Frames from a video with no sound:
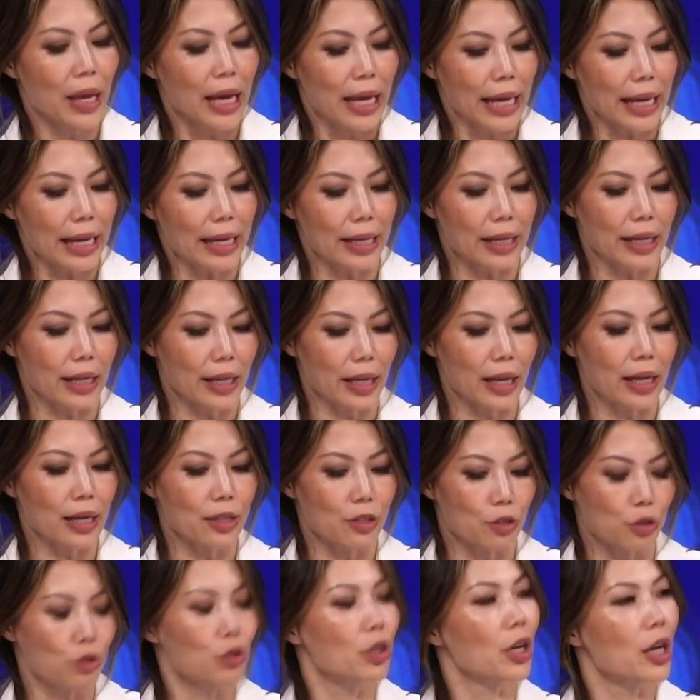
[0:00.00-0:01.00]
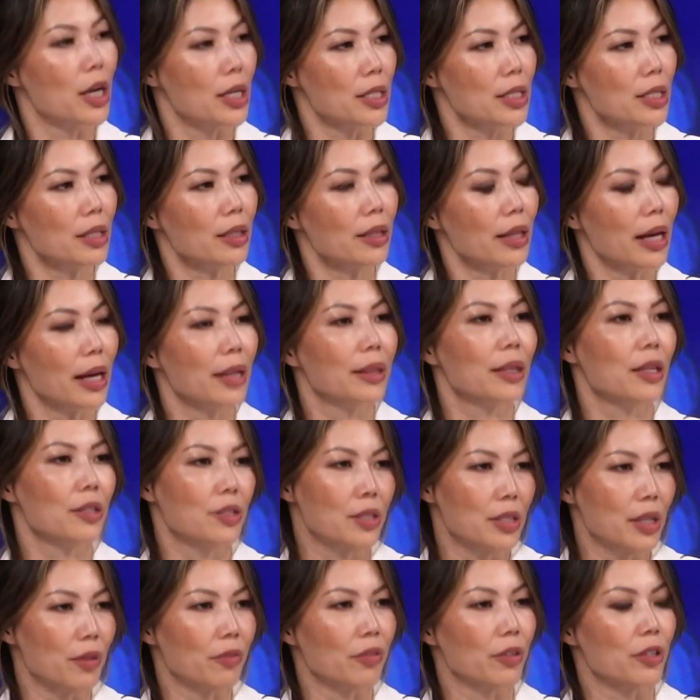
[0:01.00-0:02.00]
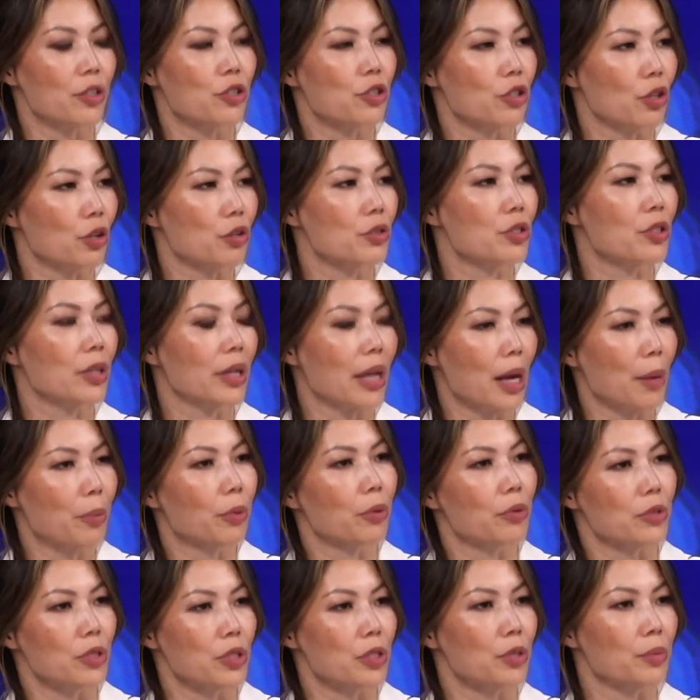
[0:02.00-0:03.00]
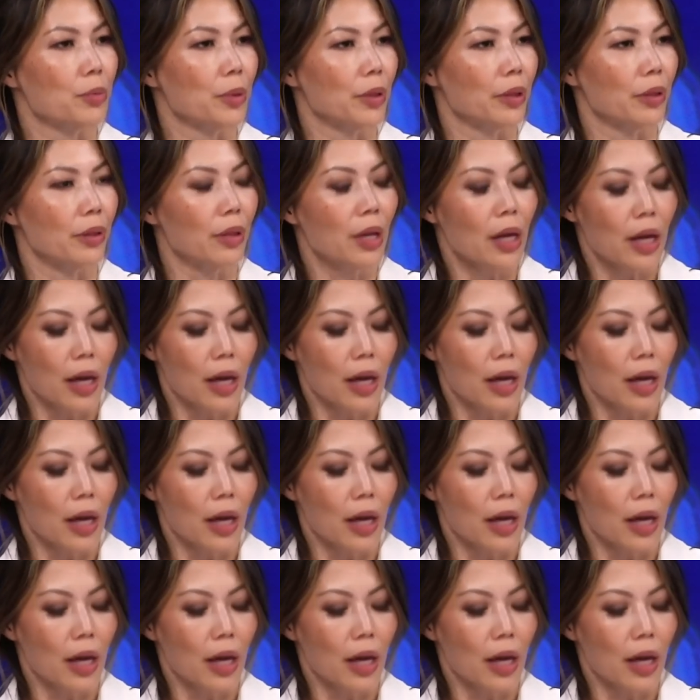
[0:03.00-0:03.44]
it, it to cut it, and it definitely shows the capital discipline.